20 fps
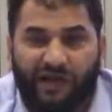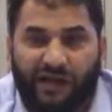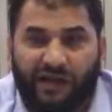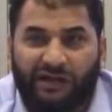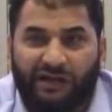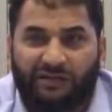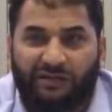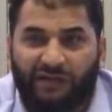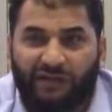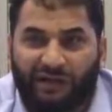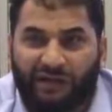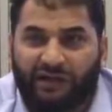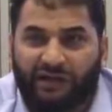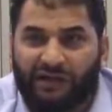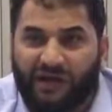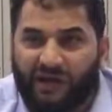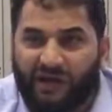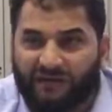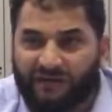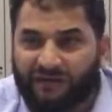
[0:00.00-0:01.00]
And
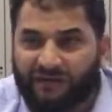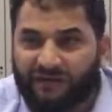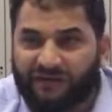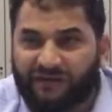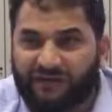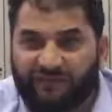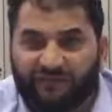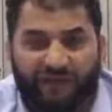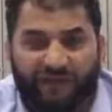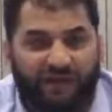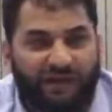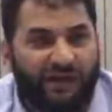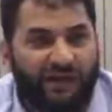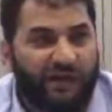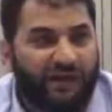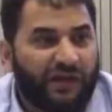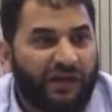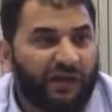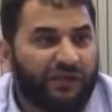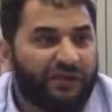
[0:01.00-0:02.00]
immediately after this defeat,
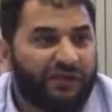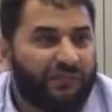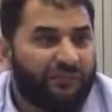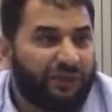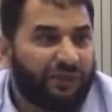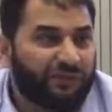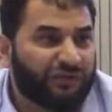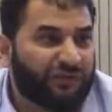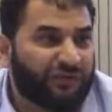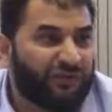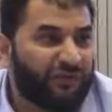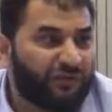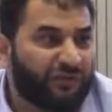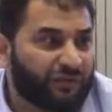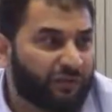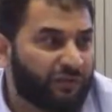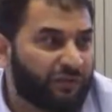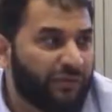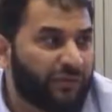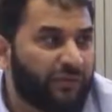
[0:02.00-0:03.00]
in the month of
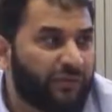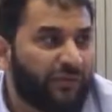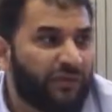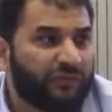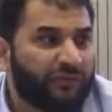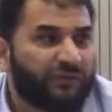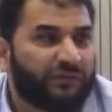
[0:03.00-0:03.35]
October,